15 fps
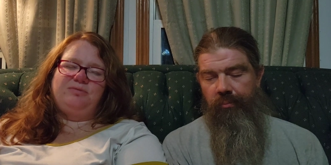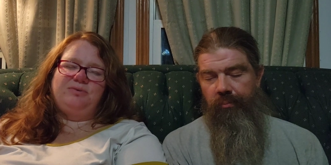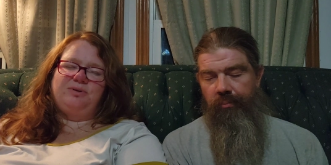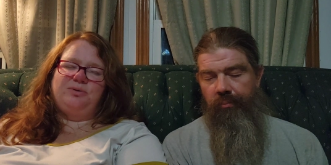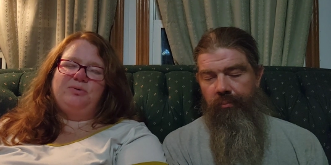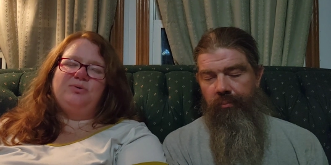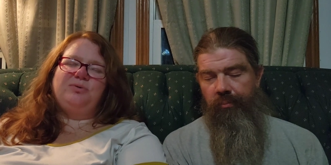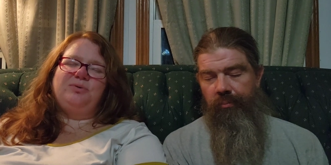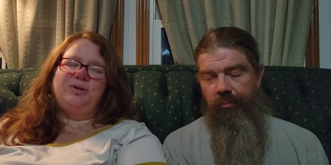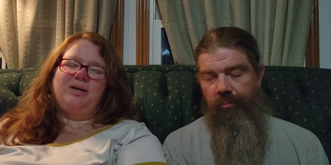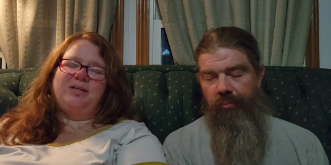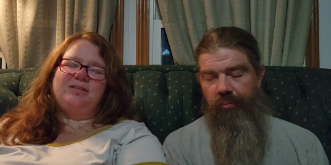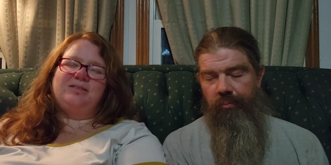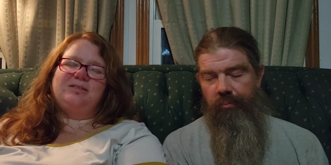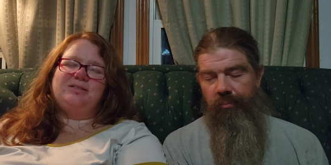Speaker 1: flow through
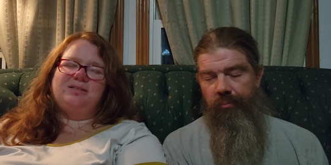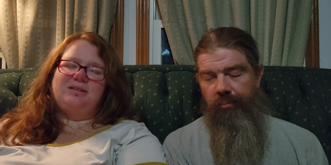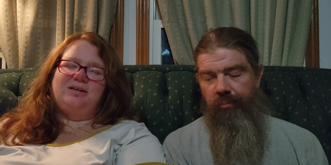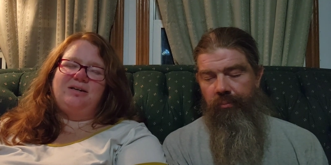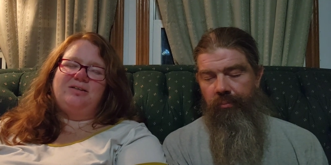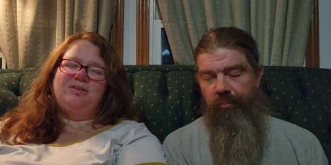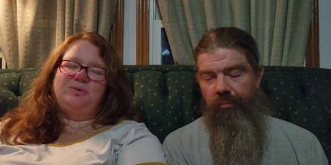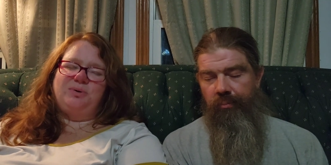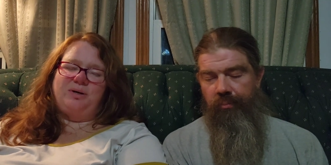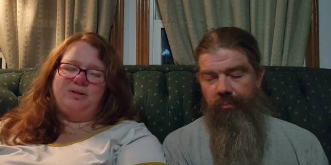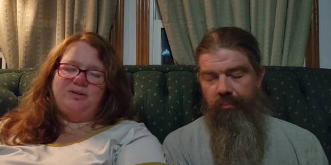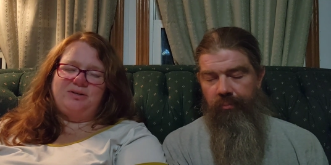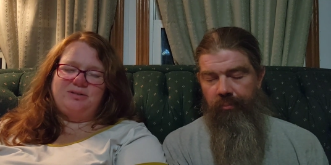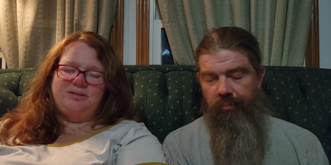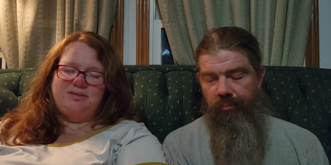us unto
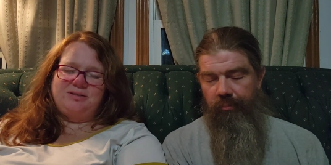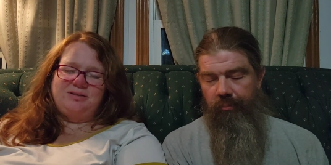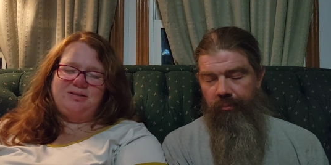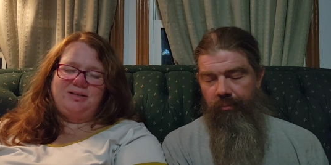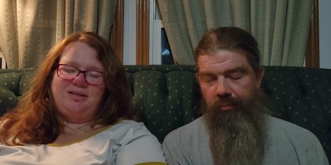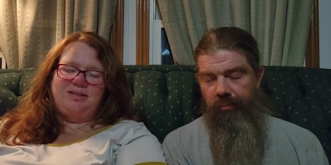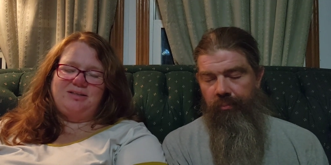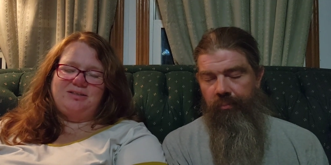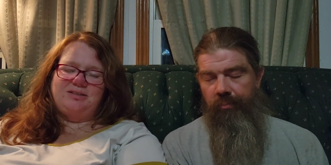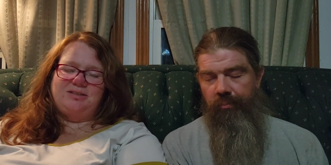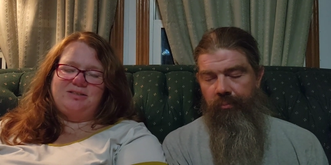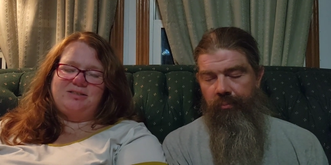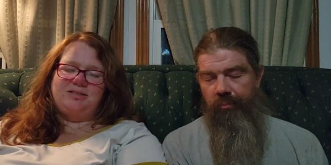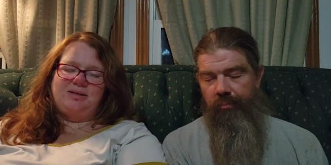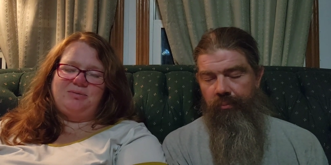others. In
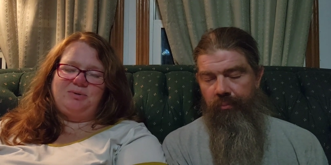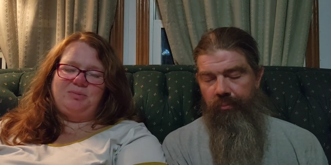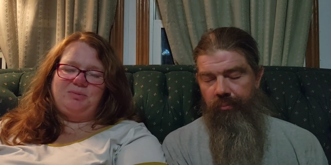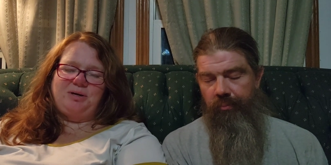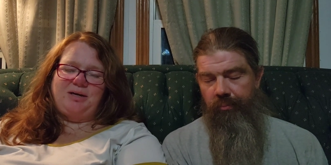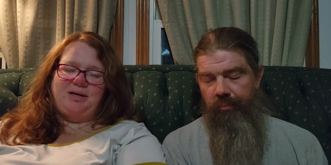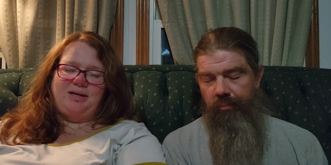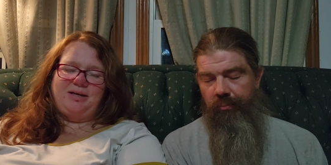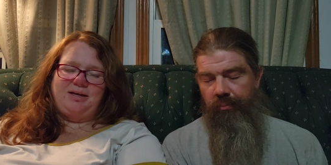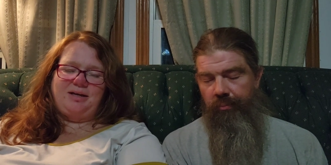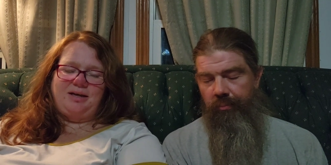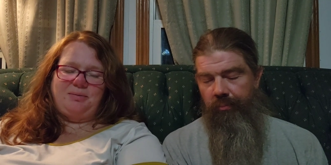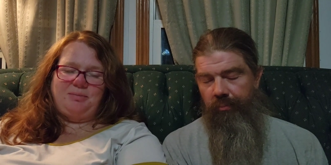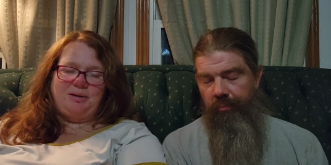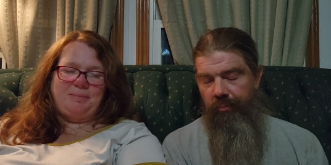Jesus' name we
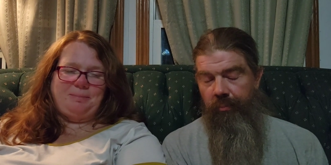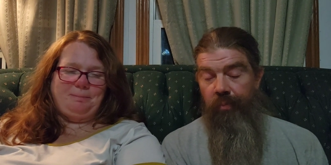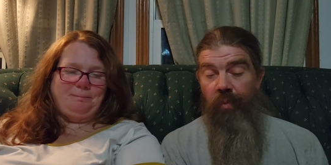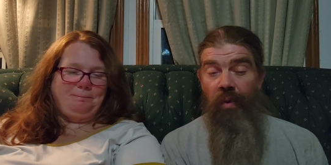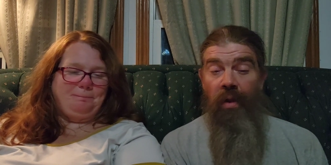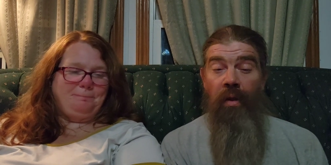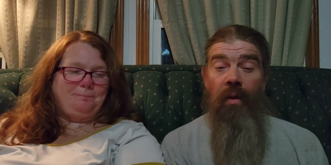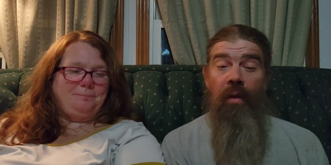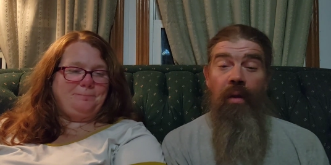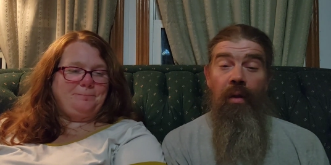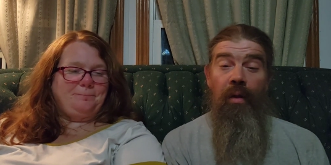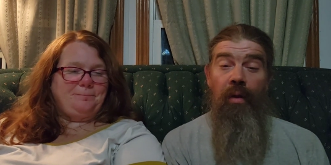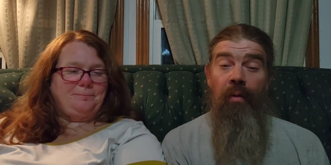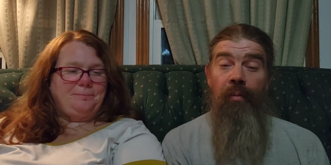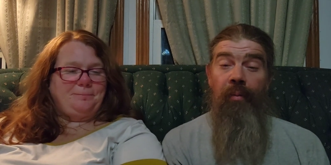
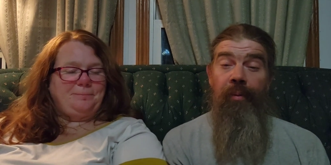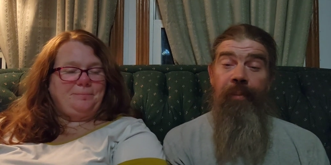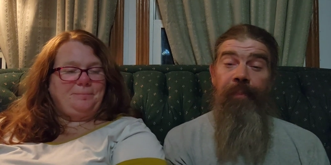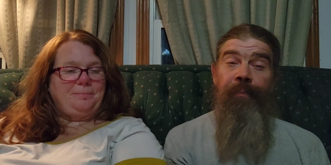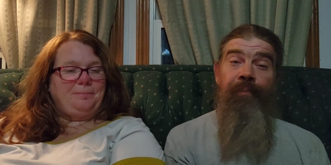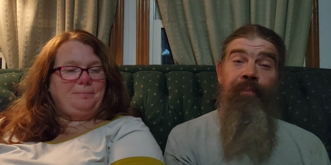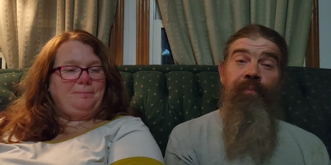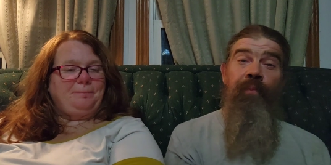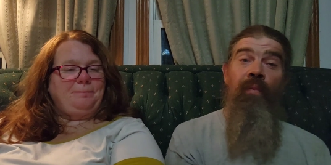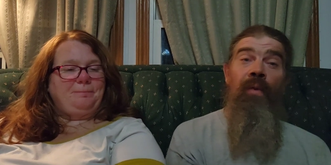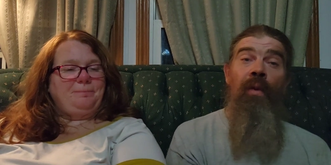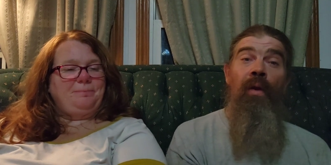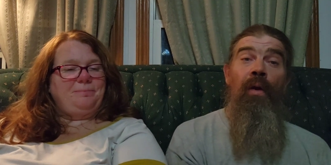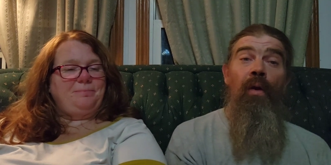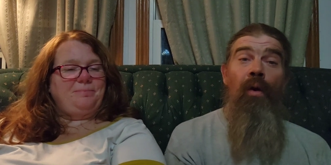pray.
Speaker 2: Amen. Amen.
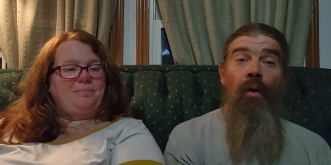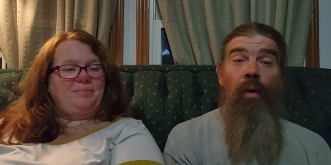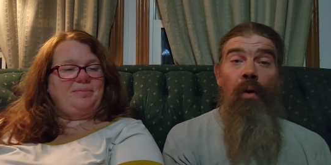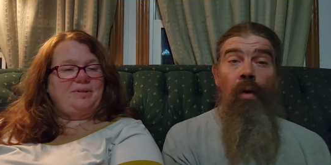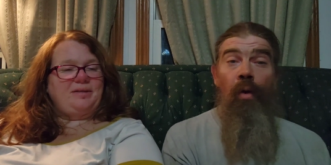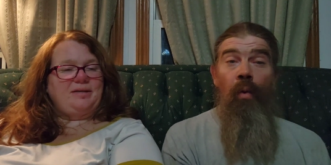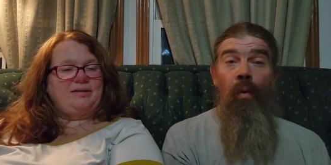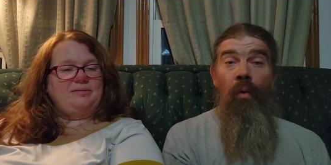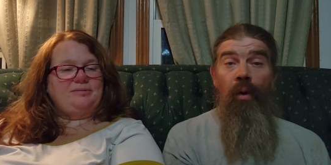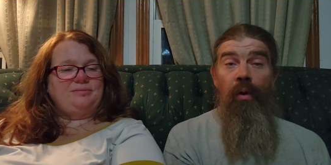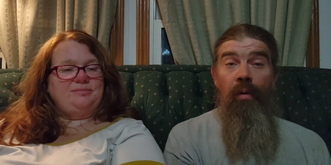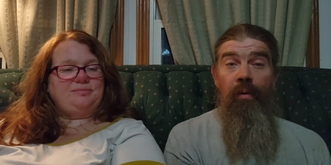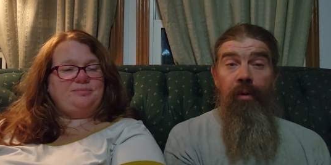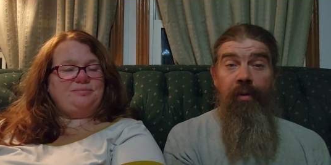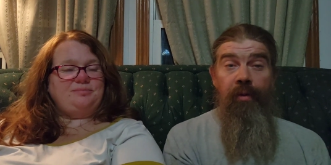
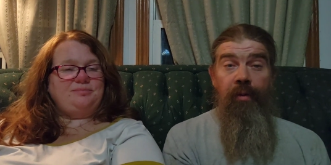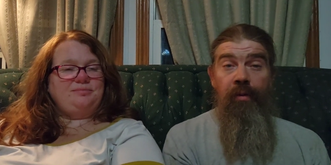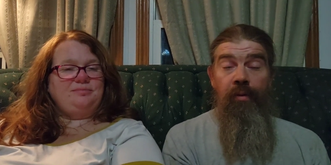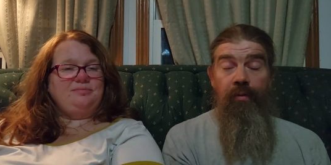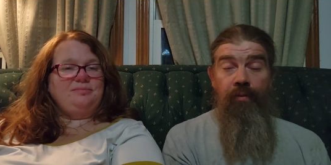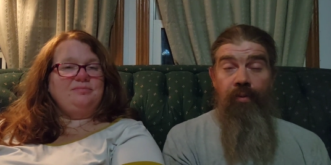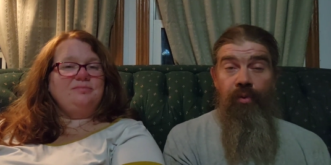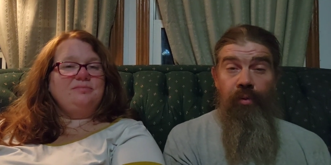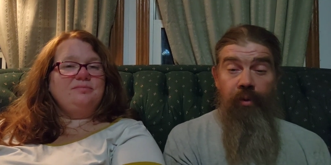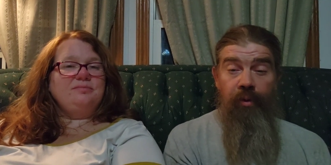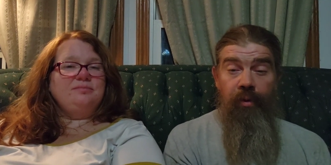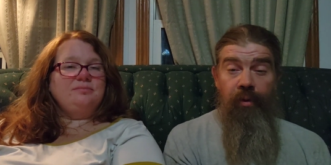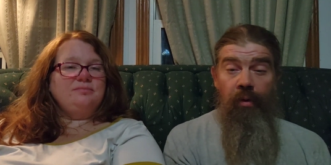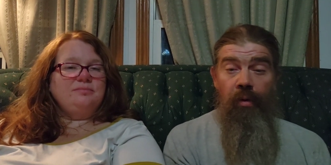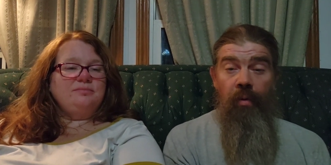Well, we thank you for
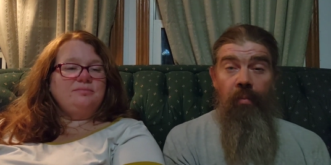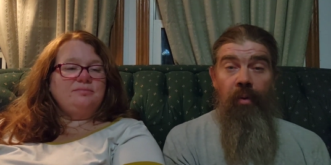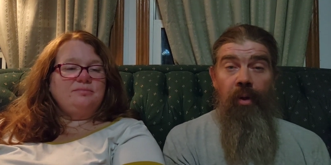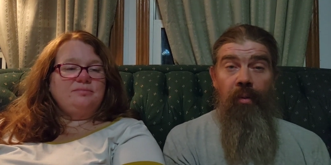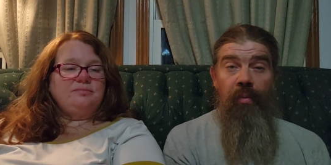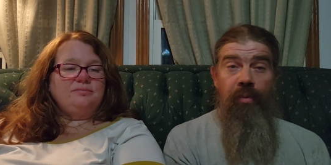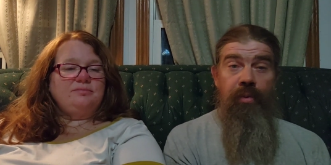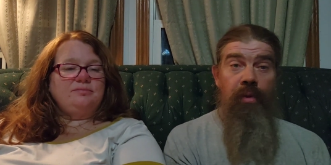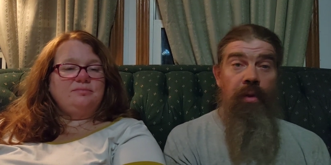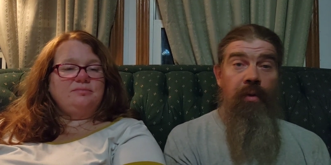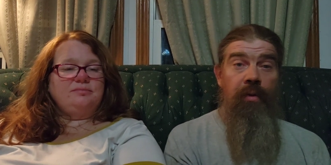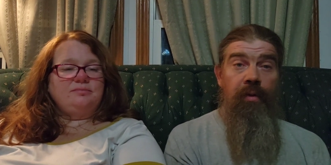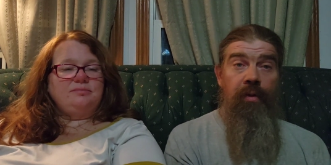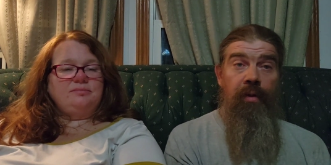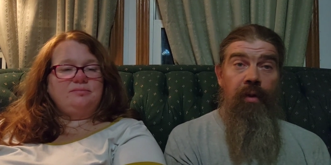joining our Bible
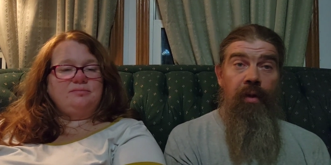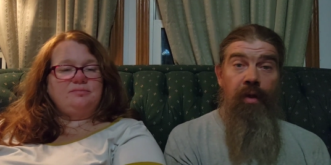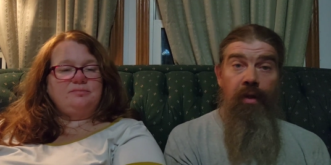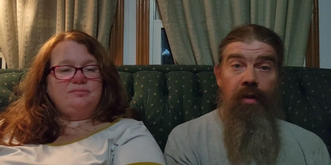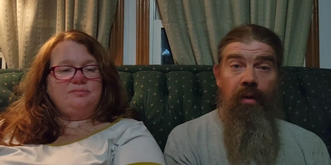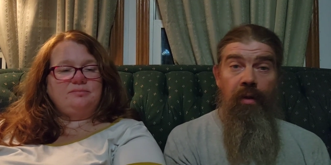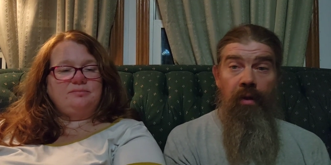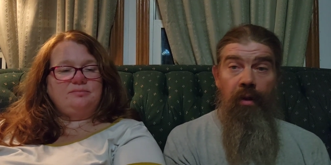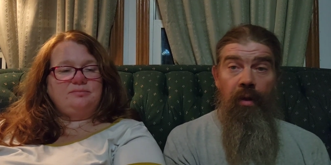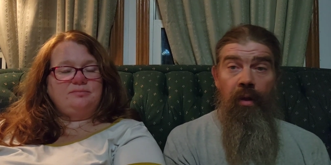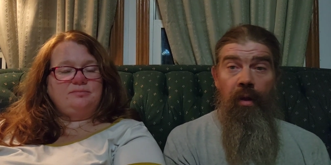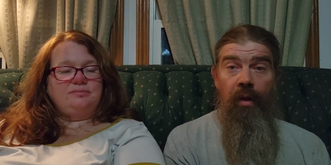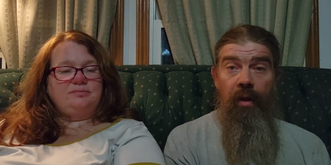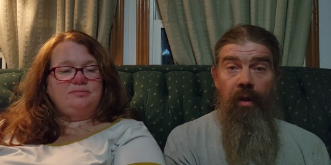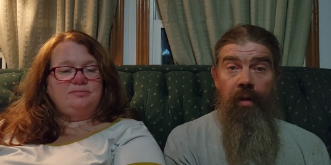study today,
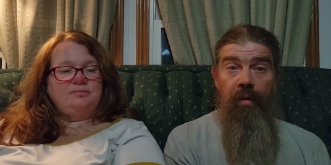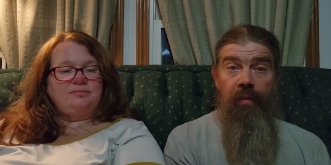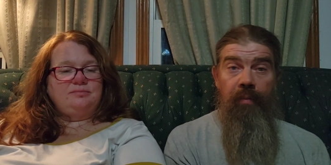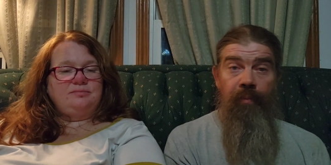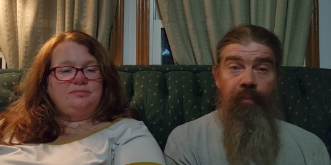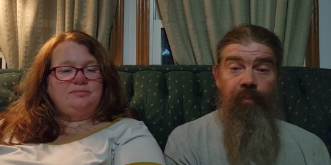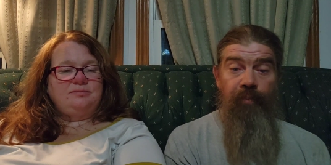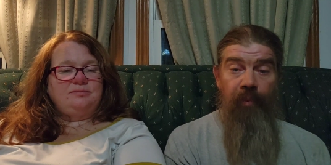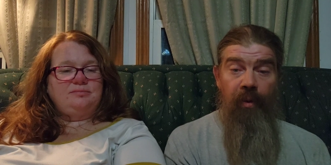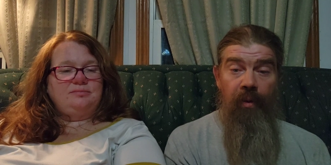and